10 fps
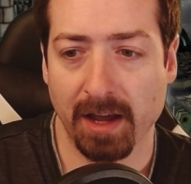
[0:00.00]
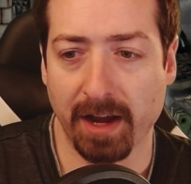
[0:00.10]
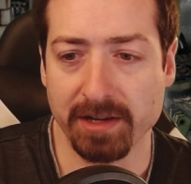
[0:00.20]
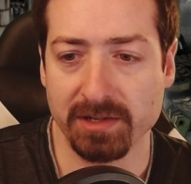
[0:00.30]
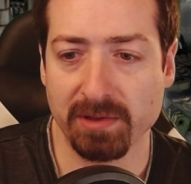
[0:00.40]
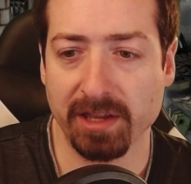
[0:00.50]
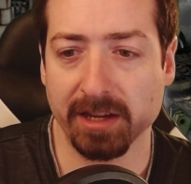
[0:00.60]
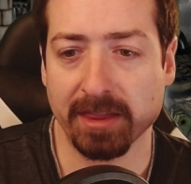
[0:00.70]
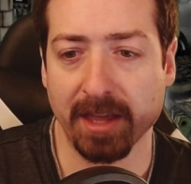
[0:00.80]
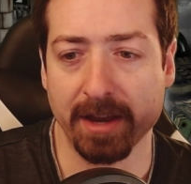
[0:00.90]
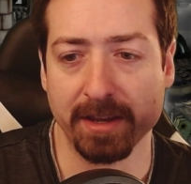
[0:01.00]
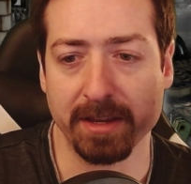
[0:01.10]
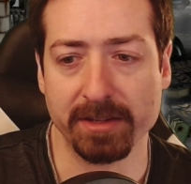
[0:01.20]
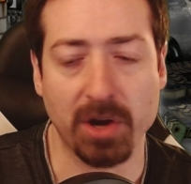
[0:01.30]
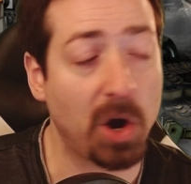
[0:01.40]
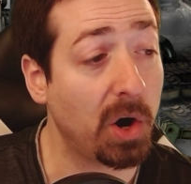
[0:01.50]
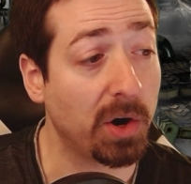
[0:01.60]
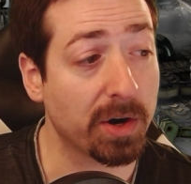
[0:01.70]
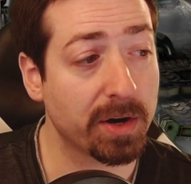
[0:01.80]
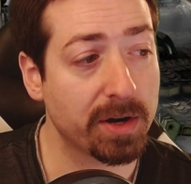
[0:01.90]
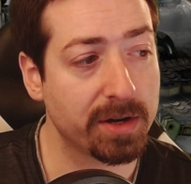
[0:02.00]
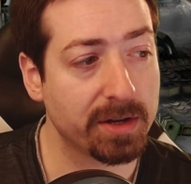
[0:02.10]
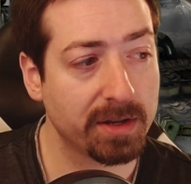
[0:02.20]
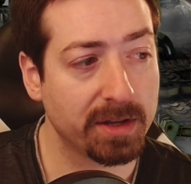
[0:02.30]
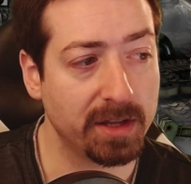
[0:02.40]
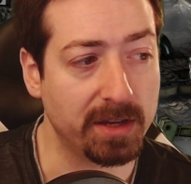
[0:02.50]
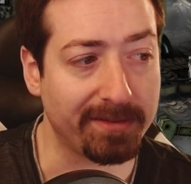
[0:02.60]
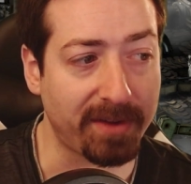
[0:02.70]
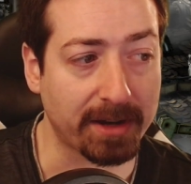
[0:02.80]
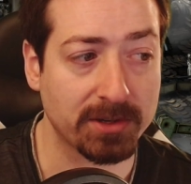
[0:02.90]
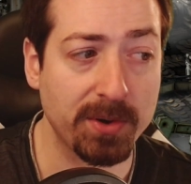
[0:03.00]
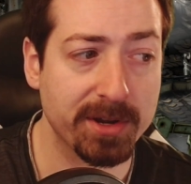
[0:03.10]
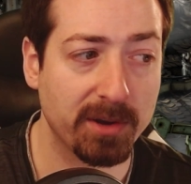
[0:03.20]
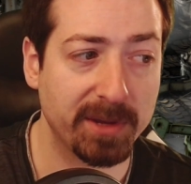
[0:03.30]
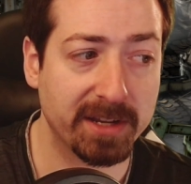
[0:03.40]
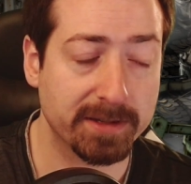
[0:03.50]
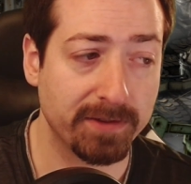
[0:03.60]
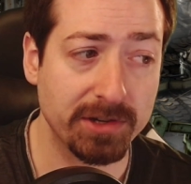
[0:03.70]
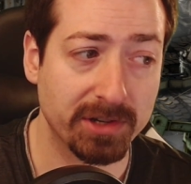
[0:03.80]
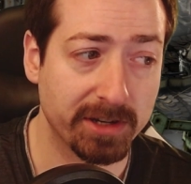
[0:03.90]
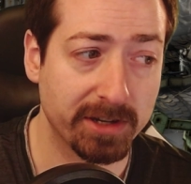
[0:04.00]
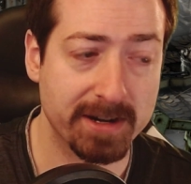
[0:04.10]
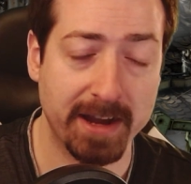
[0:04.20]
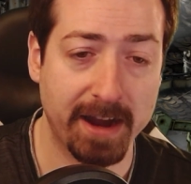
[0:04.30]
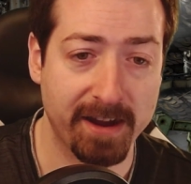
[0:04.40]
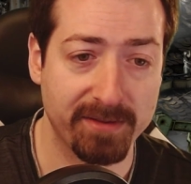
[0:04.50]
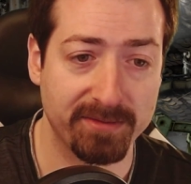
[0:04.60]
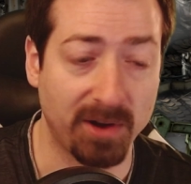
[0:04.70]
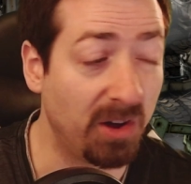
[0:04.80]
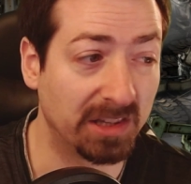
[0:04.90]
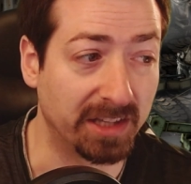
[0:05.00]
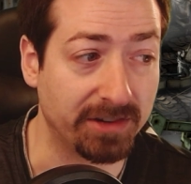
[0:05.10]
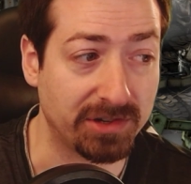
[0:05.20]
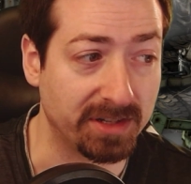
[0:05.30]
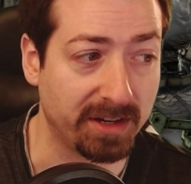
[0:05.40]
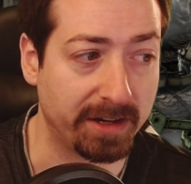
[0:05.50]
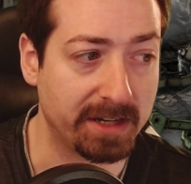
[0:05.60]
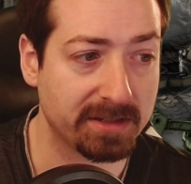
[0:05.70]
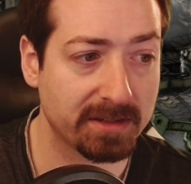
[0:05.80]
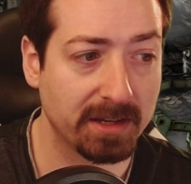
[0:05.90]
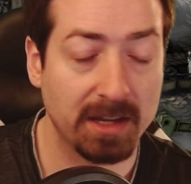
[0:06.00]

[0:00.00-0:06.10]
I do think that is hard in Factorio because eventually you're going to have all legendaries.